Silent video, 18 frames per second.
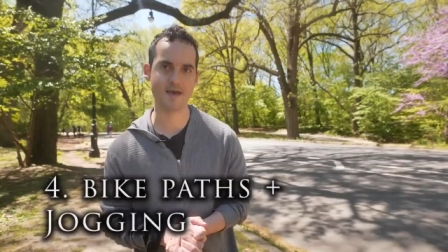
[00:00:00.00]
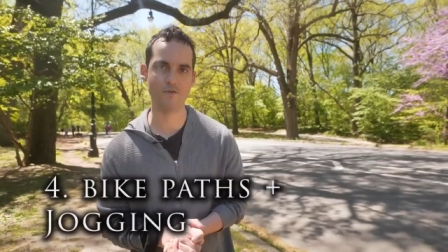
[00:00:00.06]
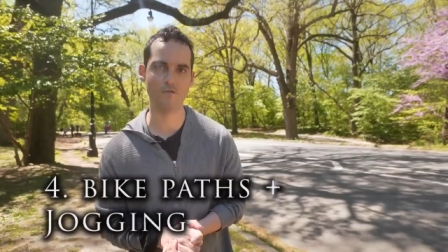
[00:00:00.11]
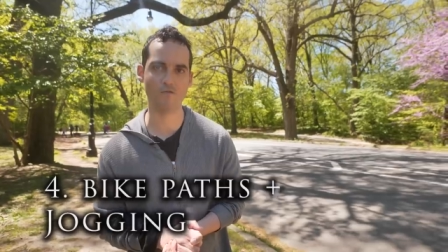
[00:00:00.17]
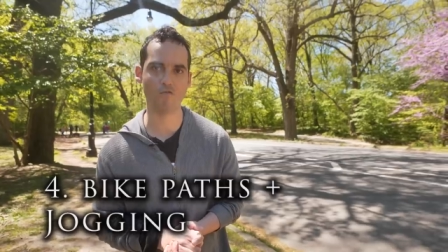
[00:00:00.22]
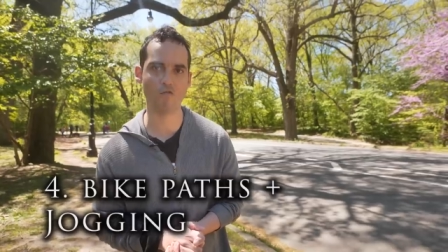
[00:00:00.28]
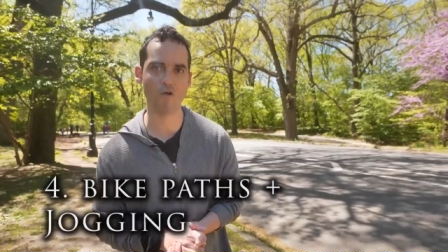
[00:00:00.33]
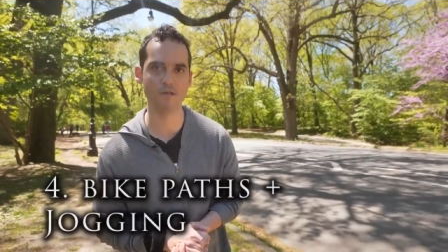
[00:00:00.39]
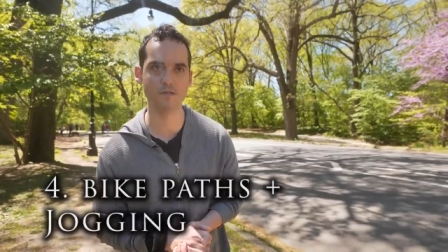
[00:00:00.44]
that
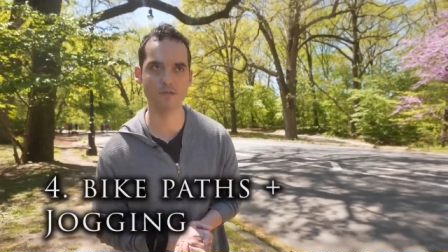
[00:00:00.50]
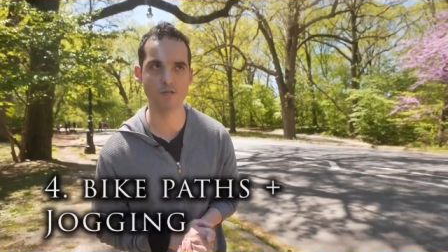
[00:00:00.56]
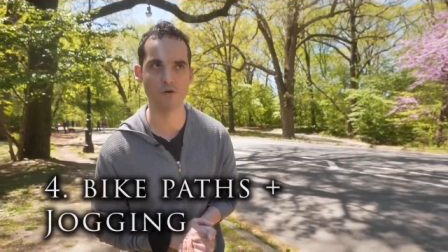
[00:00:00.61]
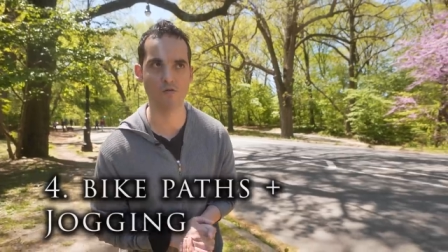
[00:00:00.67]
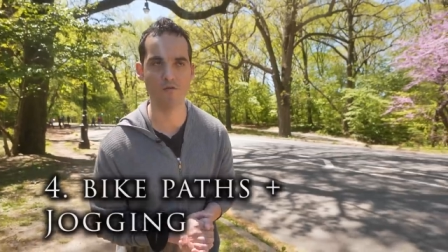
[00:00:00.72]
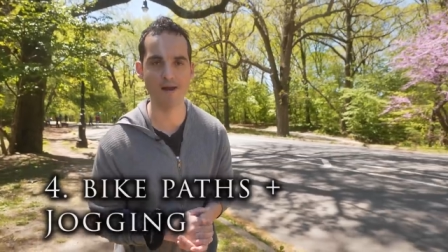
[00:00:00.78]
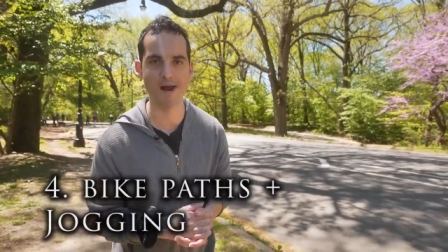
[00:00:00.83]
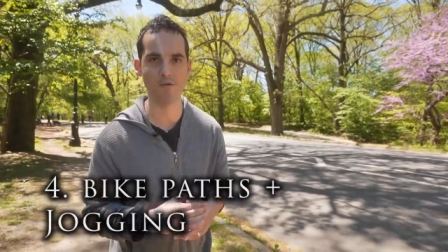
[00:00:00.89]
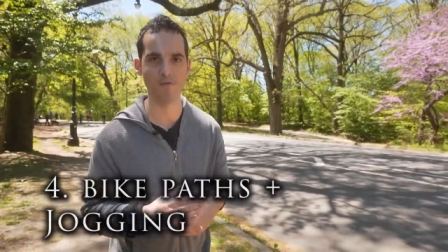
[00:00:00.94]
runs
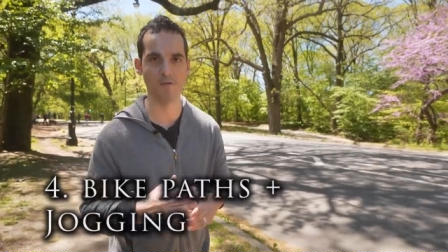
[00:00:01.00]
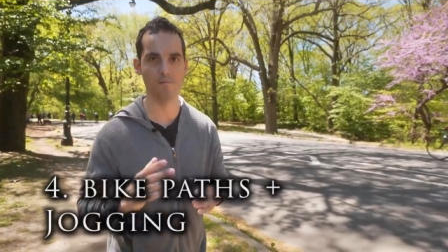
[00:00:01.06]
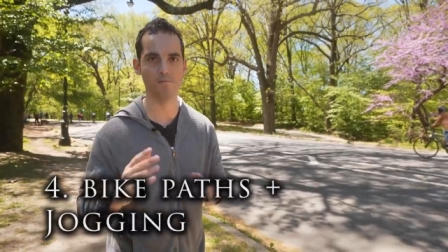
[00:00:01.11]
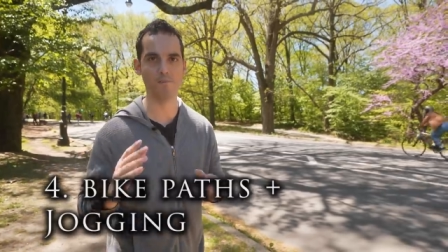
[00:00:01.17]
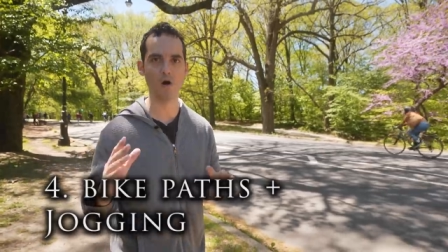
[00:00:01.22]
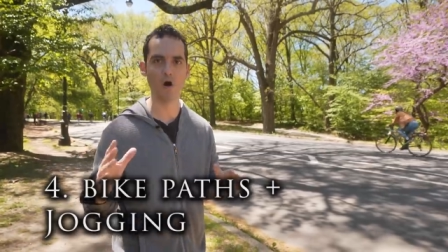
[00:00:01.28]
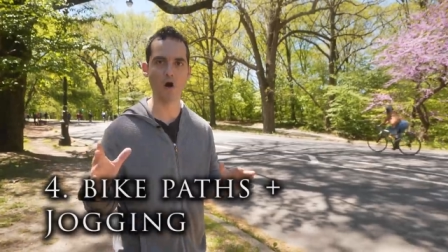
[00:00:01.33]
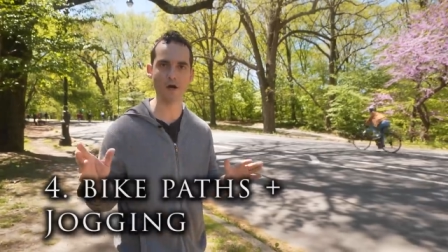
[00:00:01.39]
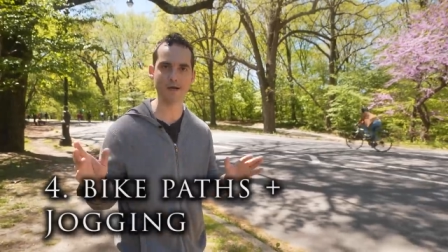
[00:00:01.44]
around the
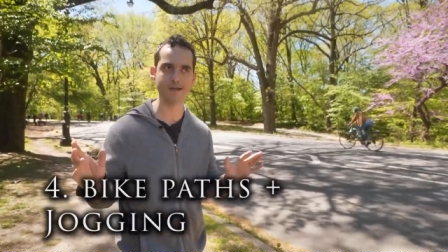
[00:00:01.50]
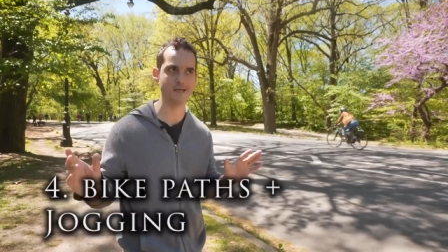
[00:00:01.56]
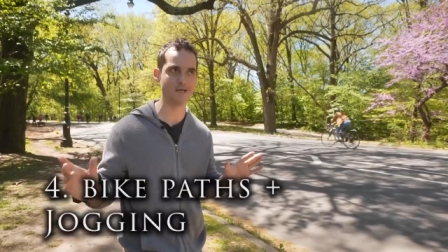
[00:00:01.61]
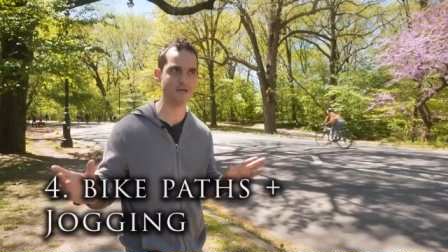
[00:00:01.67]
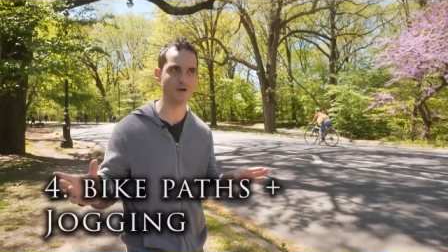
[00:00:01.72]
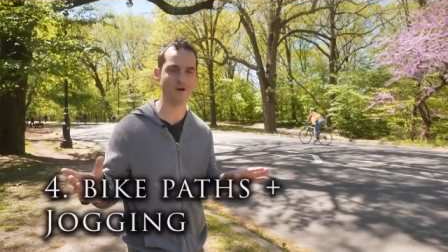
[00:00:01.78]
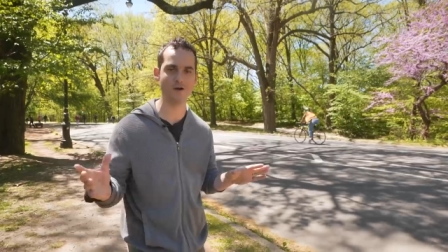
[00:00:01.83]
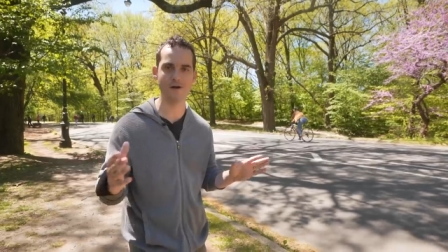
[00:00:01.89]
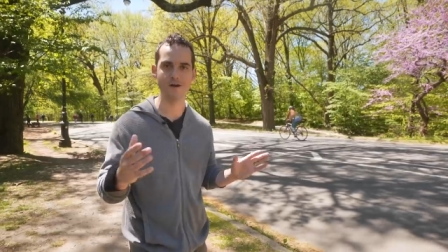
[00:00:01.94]
park
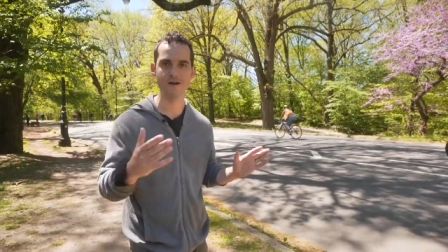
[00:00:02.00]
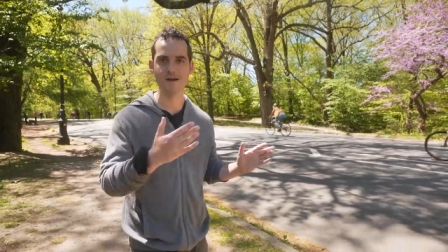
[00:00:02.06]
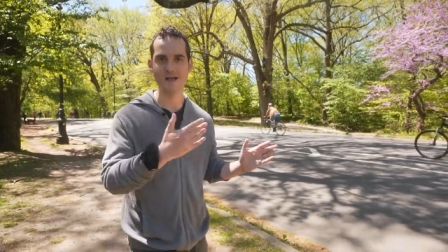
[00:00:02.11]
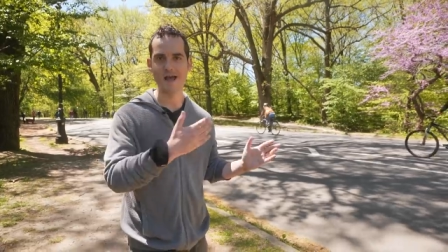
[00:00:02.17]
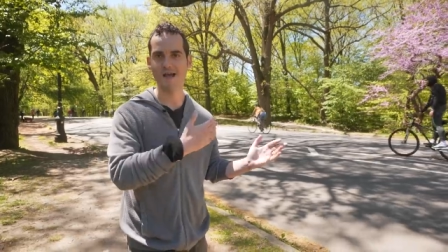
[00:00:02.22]
here.